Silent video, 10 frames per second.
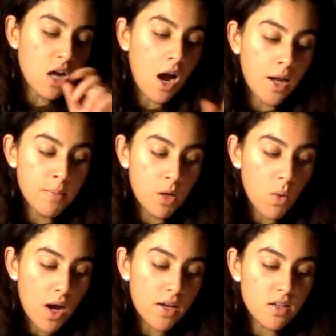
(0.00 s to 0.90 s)
timing
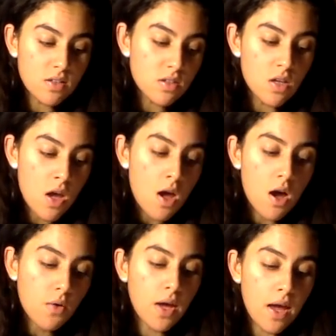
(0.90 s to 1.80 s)
wise,
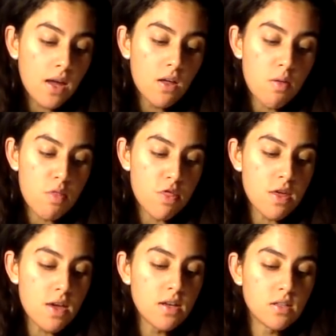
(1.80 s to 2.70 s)
okay,
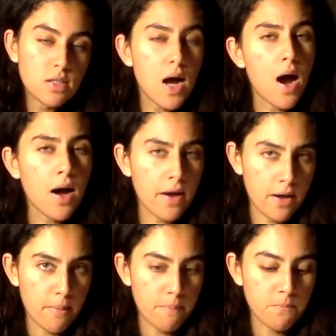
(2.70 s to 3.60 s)
the
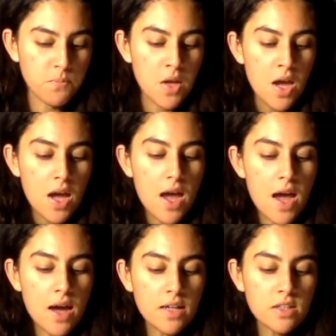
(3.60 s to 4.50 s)
time.
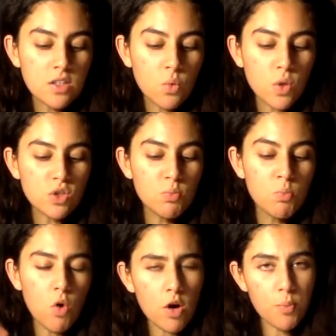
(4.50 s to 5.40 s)
And what's
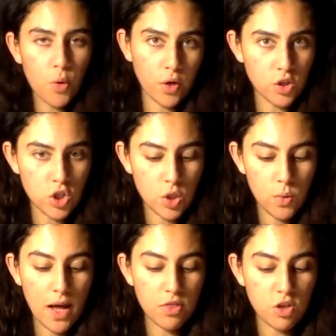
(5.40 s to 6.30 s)
more important to
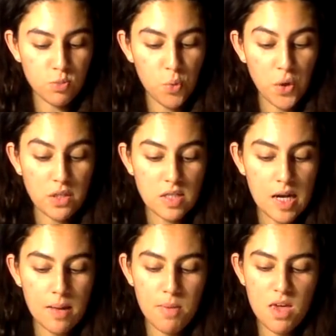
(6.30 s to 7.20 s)
you at this point in
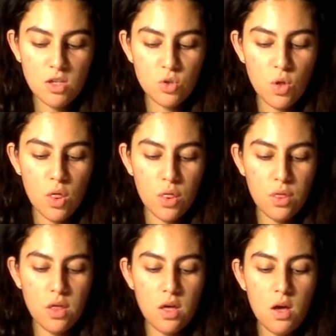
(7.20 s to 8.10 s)
time is
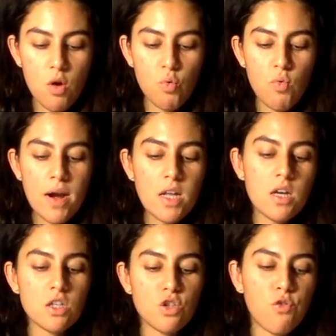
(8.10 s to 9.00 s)
the
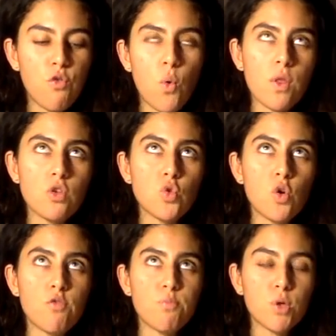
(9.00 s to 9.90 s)
readiness for the
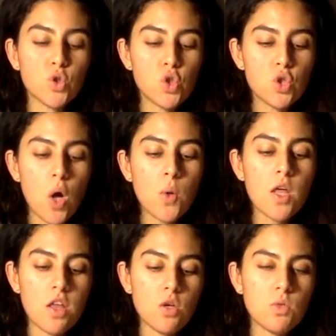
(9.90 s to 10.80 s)
sort of persona
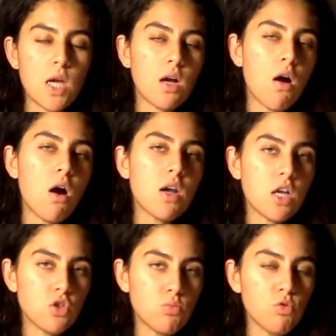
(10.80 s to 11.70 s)
that you take on
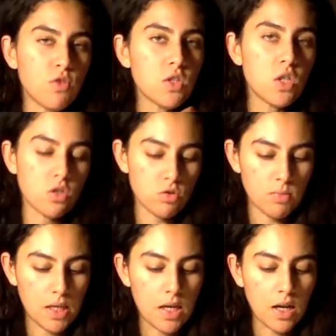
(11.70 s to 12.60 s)
as you move into this
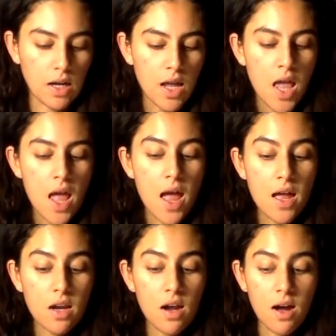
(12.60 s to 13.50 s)
new beginning.
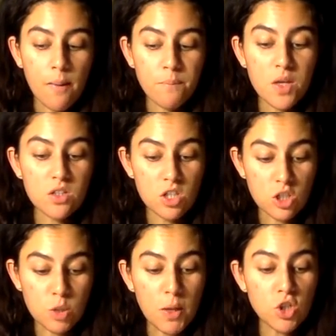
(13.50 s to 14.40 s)
And um, it's
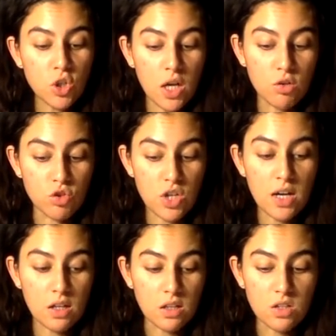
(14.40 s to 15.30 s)
especially
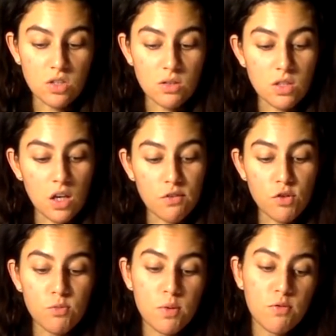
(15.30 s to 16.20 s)
energetically. So it's like if
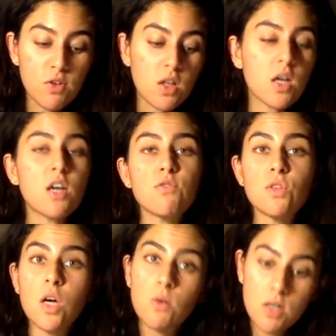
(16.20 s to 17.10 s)
you've been feeling kind of
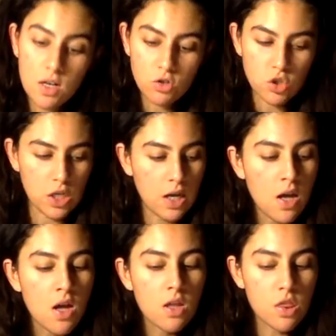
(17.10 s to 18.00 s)
low on energy,
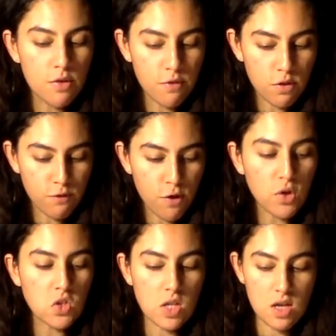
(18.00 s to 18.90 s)
the, the
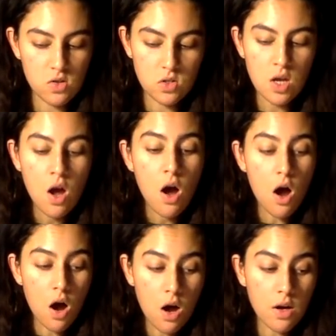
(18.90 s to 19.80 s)
focus is
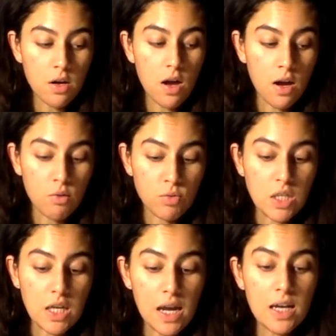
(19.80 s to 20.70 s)
on uh,
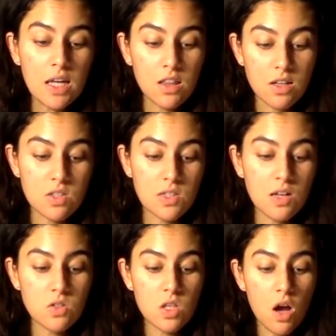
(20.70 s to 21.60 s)
regaining that
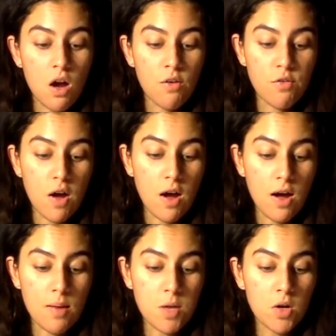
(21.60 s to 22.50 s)
sense of, uh,
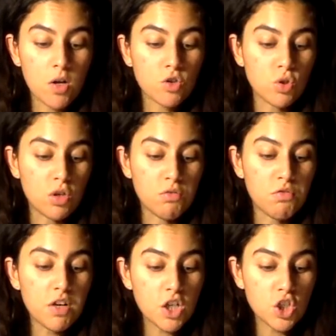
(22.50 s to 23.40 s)
I'm hearing also
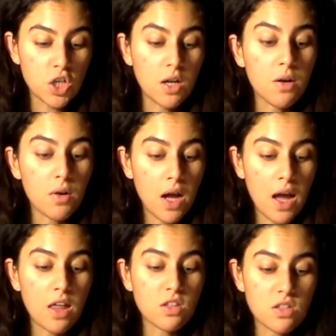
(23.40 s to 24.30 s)
conviction,
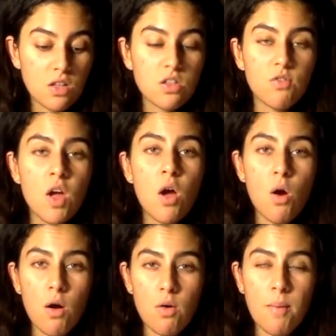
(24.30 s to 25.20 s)
okay, the sense of,
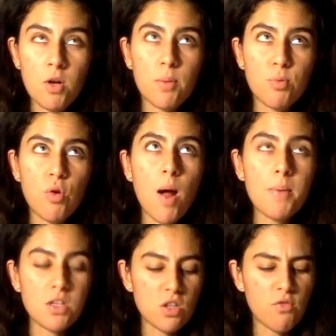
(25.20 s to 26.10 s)
uh, I'm hearing
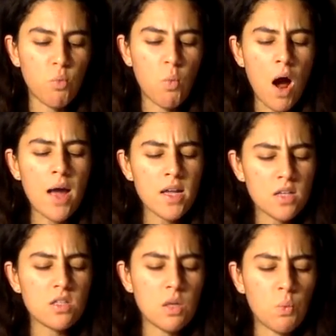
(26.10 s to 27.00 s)
promise of why it
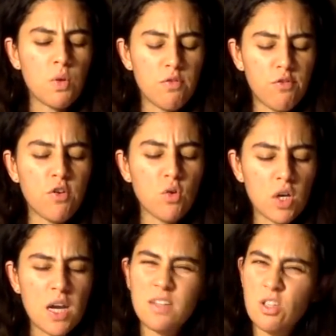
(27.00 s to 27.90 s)
is that we feel
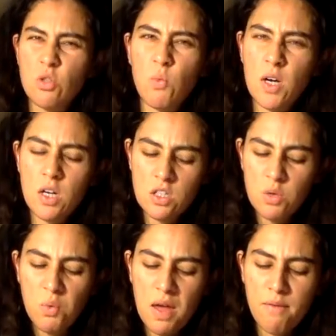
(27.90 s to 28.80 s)
connected to what it is
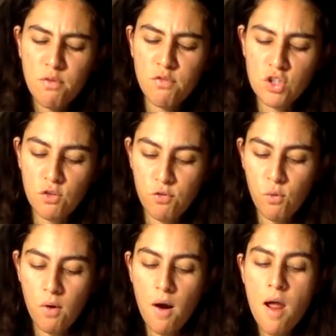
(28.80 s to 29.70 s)
that we have the vision
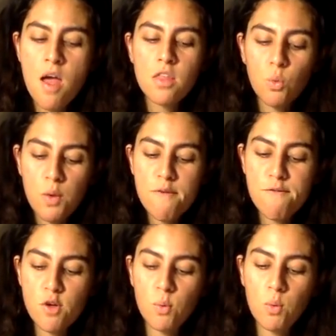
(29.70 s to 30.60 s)
for, that we
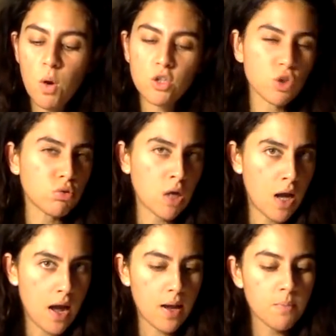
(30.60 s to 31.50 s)
feel we want to
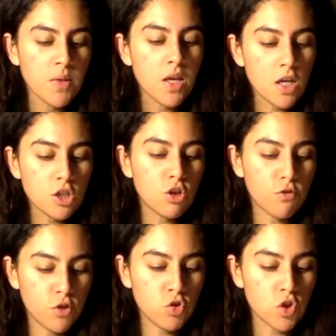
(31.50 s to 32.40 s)
create into the
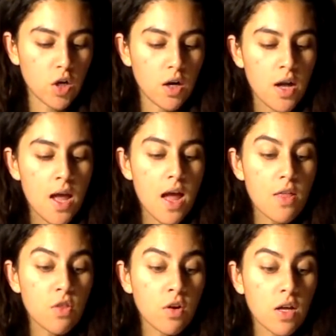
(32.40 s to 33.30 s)
future. And there